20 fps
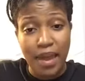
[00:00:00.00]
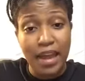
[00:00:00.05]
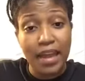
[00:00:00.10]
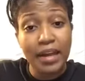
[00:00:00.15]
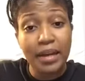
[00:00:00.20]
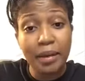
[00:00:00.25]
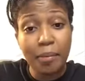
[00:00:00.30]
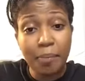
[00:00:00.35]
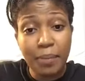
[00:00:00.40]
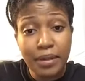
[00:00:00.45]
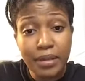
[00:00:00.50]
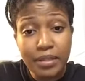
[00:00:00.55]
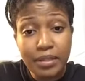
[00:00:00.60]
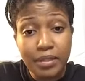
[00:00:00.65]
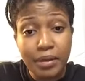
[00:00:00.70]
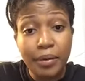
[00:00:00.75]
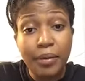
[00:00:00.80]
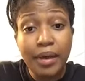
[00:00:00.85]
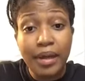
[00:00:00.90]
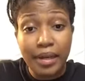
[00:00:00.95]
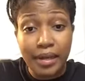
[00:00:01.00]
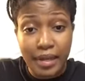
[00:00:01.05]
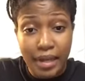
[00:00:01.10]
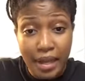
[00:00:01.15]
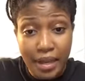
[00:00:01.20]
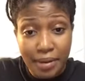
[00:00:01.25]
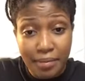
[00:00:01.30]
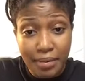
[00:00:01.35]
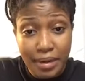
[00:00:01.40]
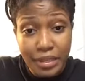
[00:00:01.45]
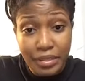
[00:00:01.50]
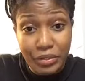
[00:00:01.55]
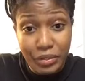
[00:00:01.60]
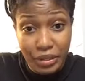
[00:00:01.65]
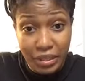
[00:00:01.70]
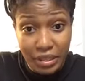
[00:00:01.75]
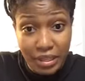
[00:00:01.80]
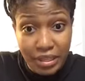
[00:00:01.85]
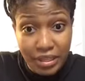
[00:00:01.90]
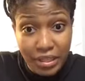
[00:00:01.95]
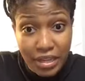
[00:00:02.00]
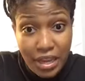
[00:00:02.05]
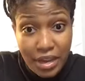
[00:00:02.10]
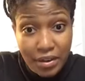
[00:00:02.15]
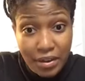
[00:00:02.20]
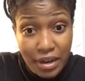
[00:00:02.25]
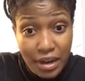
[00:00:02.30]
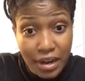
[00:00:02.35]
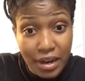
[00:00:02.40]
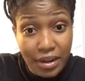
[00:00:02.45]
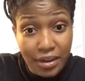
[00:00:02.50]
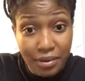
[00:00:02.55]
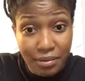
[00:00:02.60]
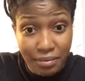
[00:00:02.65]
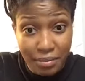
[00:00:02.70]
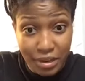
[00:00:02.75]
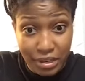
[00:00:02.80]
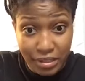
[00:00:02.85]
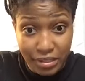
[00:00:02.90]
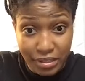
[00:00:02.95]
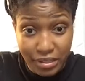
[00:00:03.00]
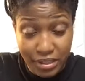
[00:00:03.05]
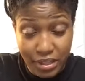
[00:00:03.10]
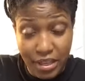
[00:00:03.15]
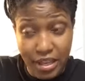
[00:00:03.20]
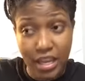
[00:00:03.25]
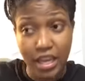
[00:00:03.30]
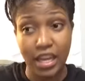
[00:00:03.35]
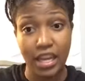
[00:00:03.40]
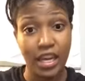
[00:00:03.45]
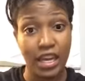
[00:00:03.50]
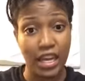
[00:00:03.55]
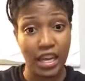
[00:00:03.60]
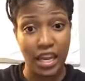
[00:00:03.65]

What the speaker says: The back of the pencil, that eraser, get down there and erase.